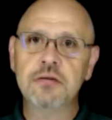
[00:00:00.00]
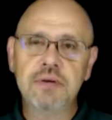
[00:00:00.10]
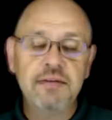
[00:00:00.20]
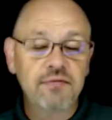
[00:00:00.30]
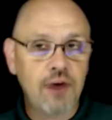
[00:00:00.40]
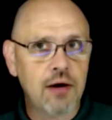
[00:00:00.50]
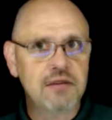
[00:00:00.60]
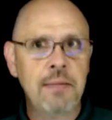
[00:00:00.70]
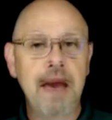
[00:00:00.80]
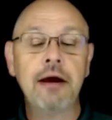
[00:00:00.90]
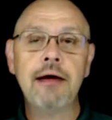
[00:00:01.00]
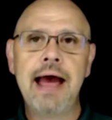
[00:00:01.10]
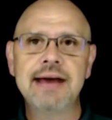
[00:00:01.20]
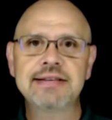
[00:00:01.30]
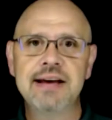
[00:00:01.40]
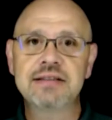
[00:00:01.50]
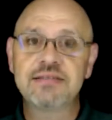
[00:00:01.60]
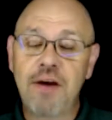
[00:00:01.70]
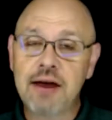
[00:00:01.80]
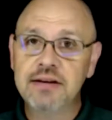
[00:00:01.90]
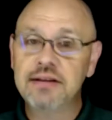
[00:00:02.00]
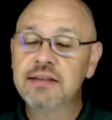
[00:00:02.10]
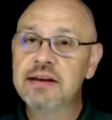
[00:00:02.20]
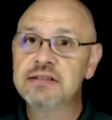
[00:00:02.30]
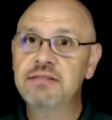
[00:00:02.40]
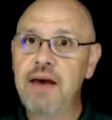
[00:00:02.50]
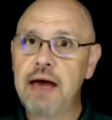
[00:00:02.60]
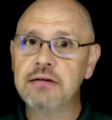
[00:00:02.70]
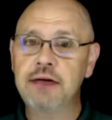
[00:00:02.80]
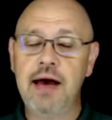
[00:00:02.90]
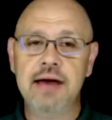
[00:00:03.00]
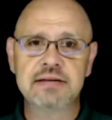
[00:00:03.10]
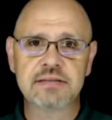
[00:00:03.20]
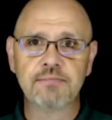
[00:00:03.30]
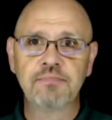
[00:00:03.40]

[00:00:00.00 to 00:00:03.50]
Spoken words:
we've talked about our assets, finding the things of value to us,